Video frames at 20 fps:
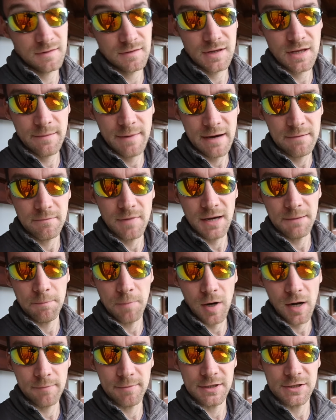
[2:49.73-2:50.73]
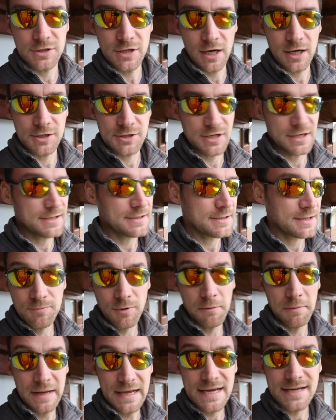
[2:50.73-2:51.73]
The amount my plumber charges
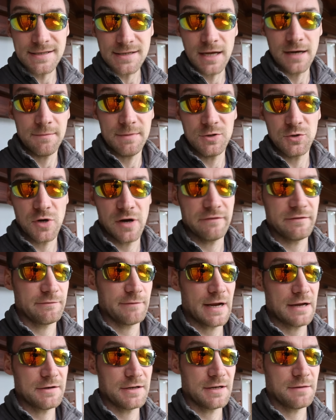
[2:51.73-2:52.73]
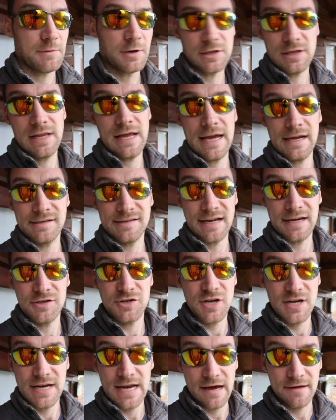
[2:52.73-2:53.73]
probably is going to be driving around in a Model X
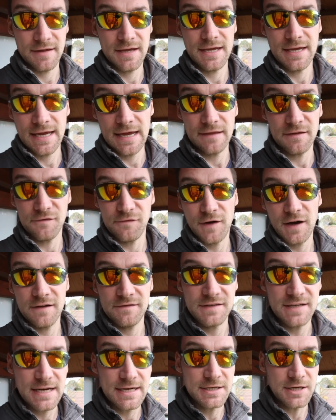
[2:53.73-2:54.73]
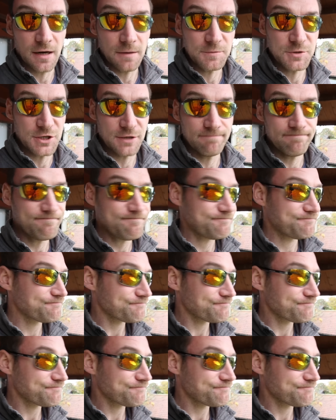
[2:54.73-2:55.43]
actually now that he can get the five seat option.